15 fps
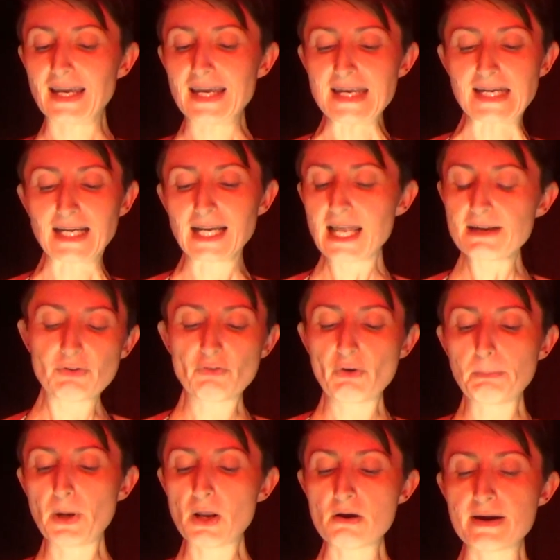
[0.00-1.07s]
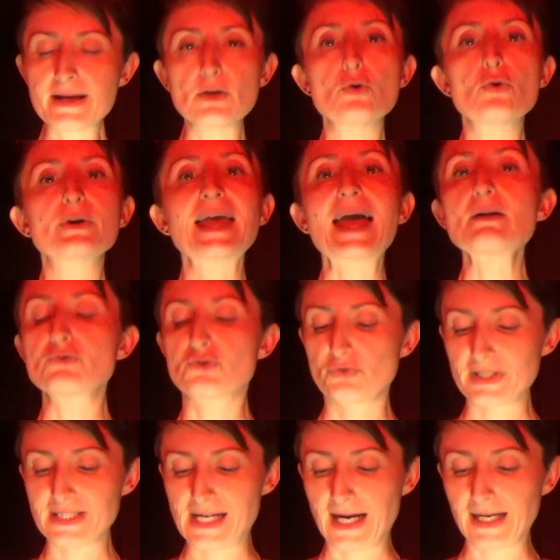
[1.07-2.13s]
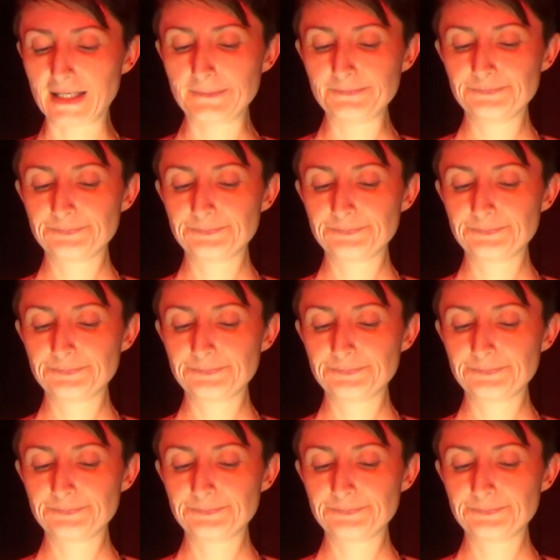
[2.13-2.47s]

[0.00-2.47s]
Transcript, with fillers: a clever reply or counterattack.